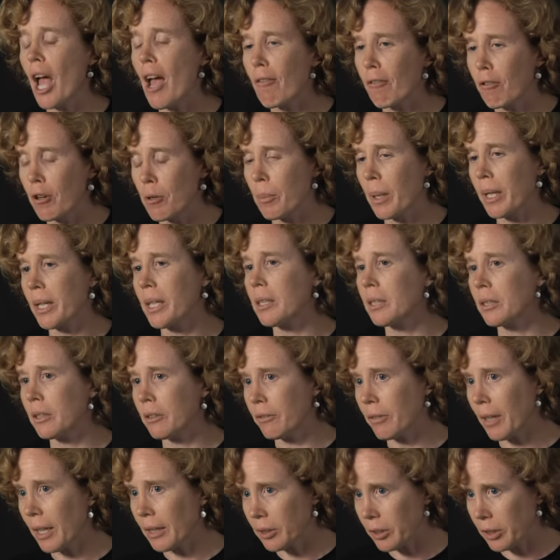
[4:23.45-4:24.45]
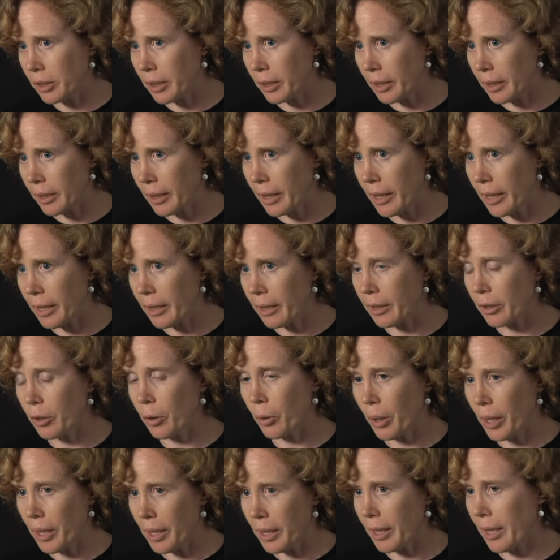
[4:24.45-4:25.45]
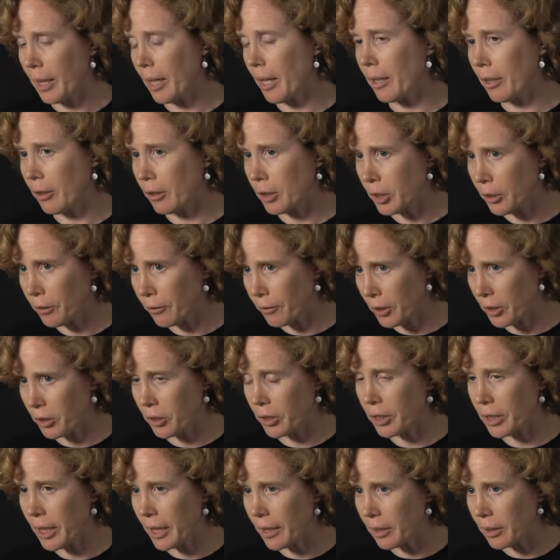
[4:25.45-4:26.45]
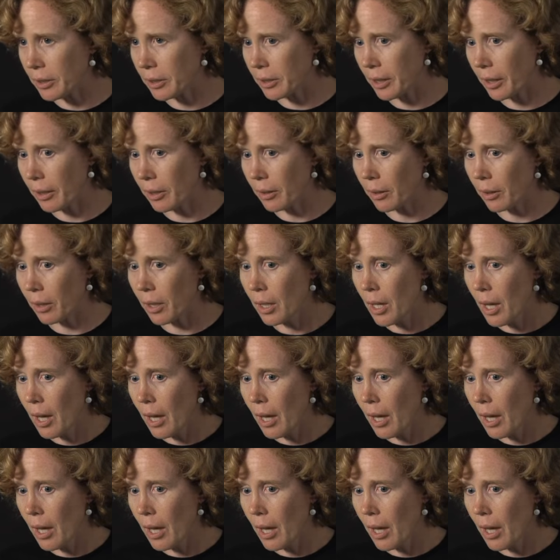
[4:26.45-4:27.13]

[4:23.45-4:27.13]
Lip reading: everybody's invested in creating an energy efficient data center